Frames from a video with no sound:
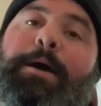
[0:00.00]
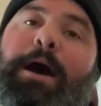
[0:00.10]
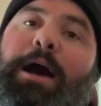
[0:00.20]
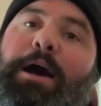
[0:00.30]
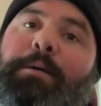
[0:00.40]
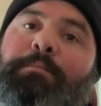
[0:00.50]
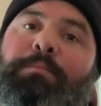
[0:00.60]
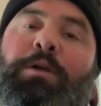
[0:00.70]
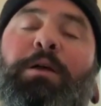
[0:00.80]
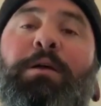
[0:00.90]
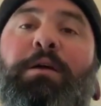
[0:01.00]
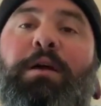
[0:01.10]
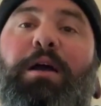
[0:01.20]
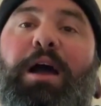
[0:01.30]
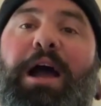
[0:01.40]

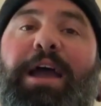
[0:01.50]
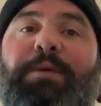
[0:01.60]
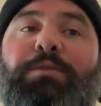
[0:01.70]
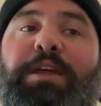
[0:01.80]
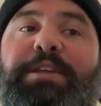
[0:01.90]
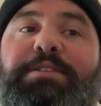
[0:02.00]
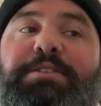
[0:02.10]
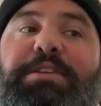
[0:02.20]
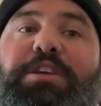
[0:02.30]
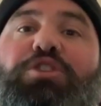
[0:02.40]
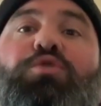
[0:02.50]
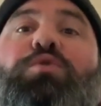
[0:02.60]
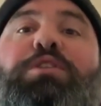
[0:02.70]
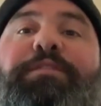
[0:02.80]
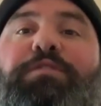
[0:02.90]
I would like to see
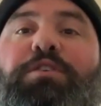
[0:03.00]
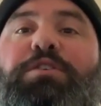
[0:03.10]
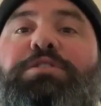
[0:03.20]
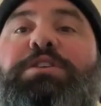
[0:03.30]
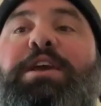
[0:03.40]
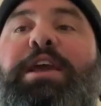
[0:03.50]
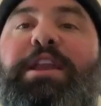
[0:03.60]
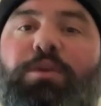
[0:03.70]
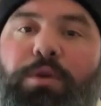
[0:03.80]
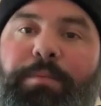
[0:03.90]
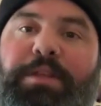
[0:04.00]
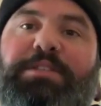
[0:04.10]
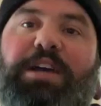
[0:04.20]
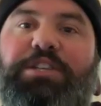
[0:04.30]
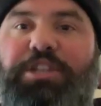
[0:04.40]
newer lifters in
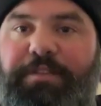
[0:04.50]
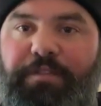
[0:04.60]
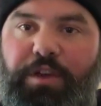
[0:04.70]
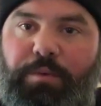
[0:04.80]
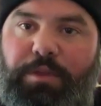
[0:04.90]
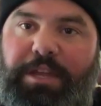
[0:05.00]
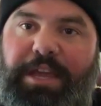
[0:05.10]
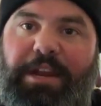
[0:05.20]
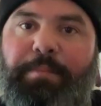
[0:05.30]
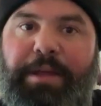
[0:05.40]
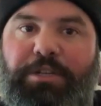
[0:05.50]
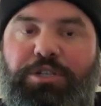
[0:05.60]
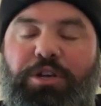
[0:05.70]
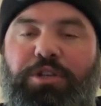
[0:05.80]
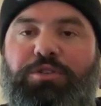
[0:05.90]
equipment touching frequently in a bench
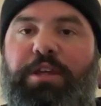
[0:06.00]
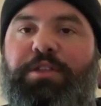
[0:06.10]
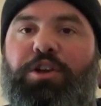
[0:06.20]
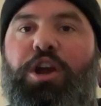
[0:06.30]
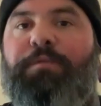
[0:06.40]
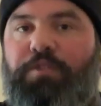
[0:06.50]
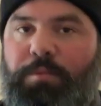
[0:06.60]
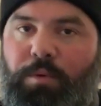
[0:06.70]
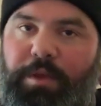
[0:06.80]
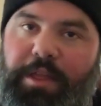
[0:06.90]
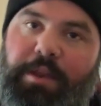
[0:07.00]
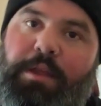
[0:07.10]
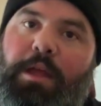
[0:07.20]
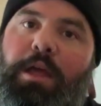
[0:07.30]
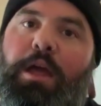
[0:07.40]
shirt so that they're comfortable with it.
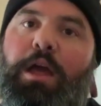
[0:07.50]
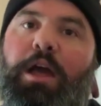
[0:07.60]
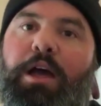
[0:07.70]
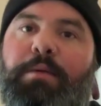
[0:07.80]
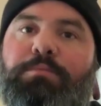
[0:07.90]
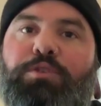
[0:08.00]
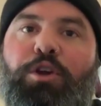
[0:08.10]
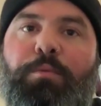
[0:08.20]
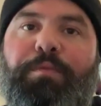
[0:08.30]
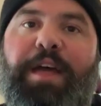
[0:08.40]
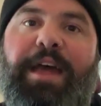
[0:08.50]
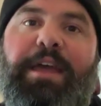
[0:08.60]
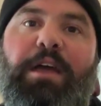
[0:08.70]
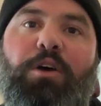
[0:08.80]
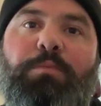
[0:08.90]
So I hope that
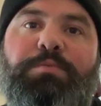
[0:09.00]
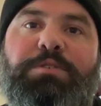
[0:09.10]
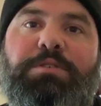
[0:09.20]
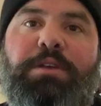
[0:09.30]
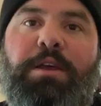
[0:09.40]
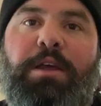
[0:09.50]
helps.